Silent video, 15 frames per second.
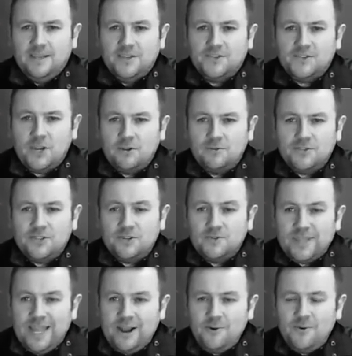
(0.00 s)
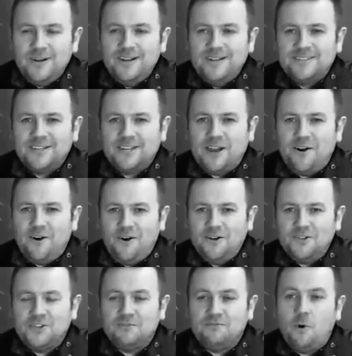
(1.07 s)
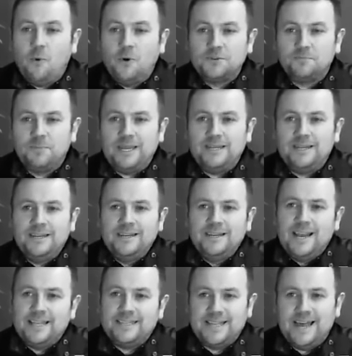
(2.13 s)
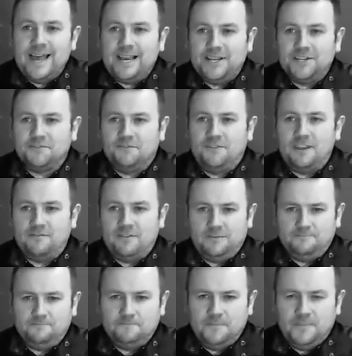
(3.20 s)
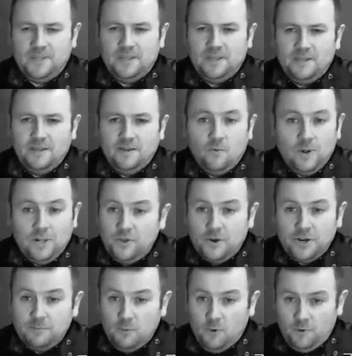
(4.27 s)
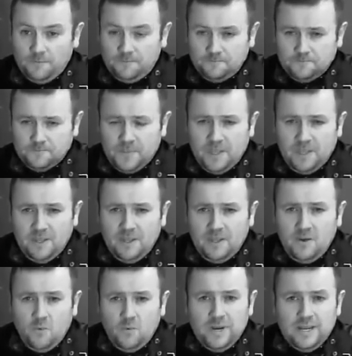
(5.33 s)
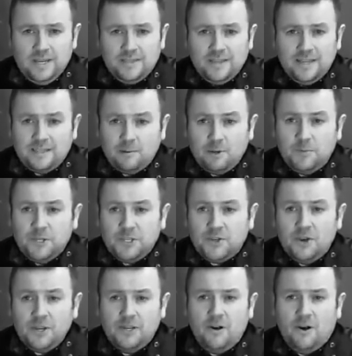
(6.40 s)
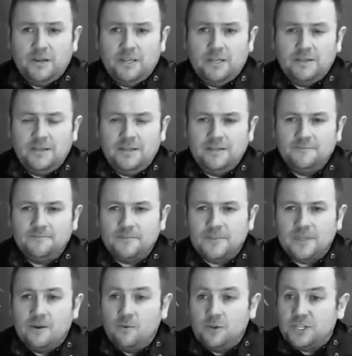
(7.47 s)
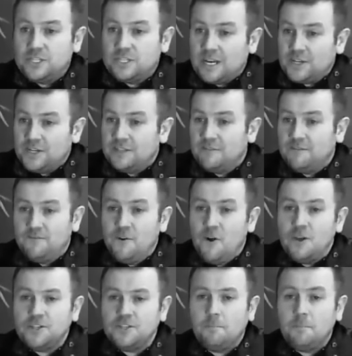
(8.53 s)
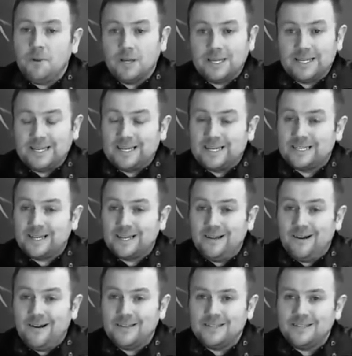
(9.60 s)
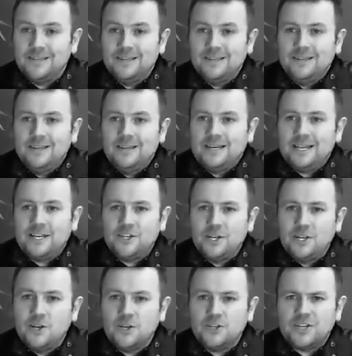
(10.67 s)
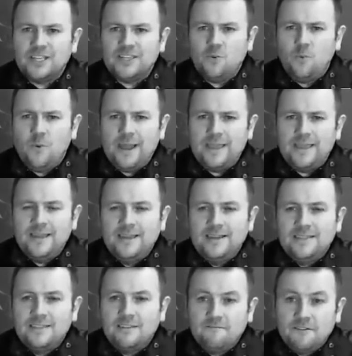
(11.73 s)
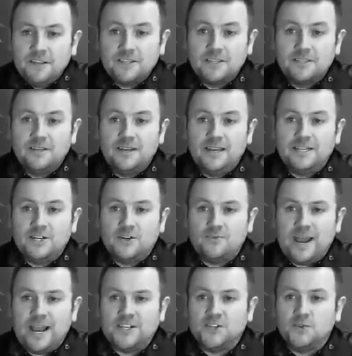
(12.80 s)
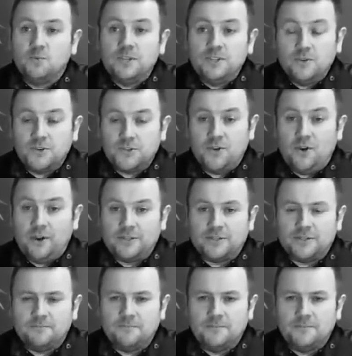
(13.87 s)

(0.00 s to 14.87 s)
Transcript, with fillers: So, till now, the cards have always been in the hacker's favour. Well, not anymore. With WP Site Guardian, which is actually the first plugin in its class, it actually looks at the way the visitor interacts with your site.